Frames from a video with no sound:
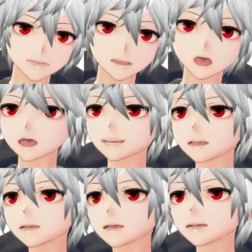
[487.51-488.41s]
So there
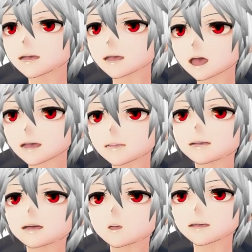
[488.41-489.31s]
is a debuff when
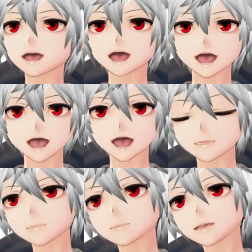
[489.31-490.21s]
you die
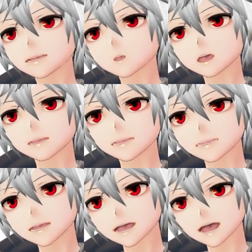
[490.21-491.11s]
in the open
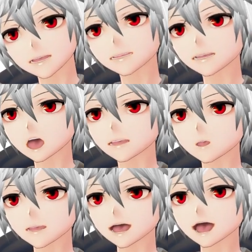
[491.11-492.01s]
field, like which slows you
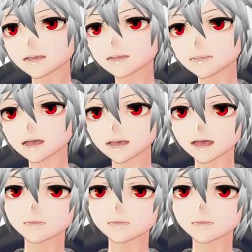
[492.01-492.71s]
down and like